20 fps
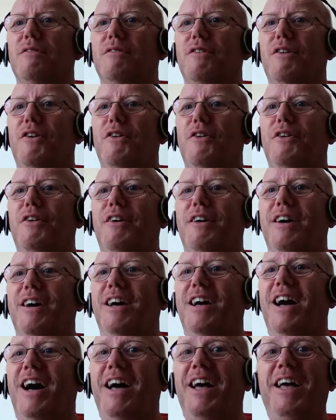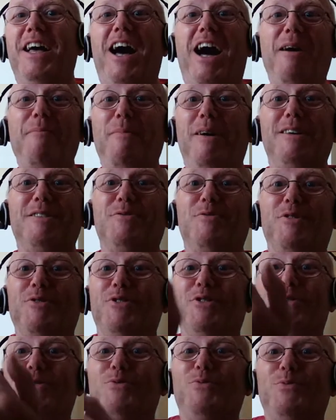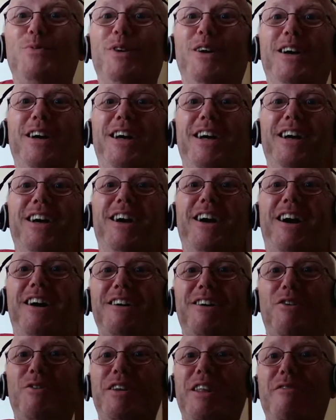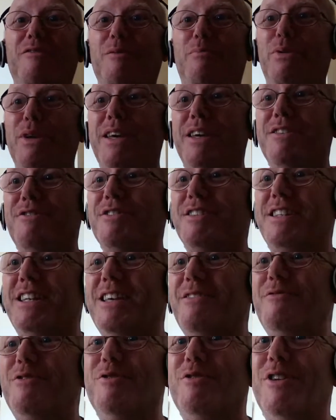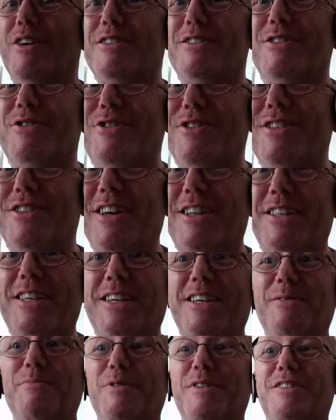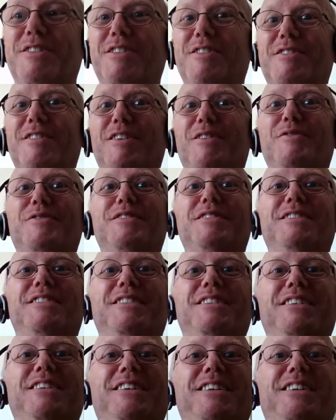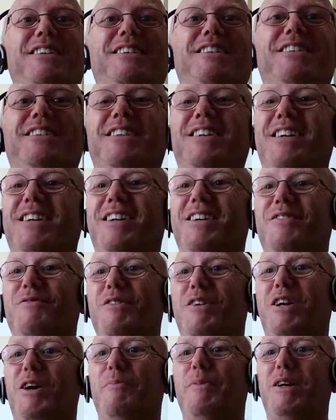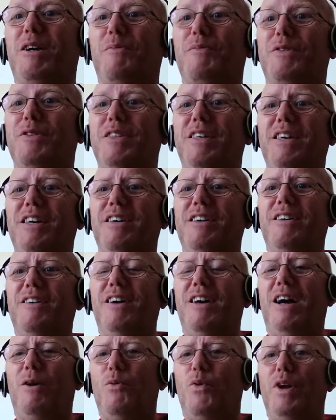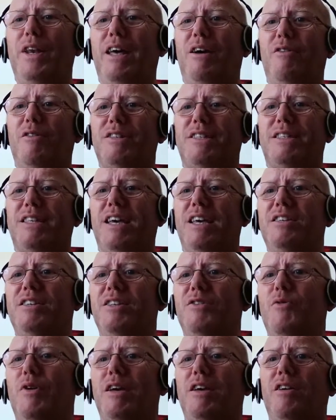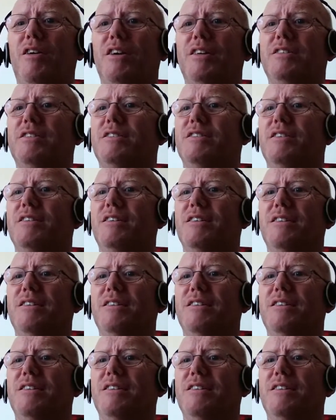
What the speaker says: Oh, I might as well I'll go and have a pee and just leave you lot chatting amongst yourselves. We're coming up to the 1 hour stage anyway, guys.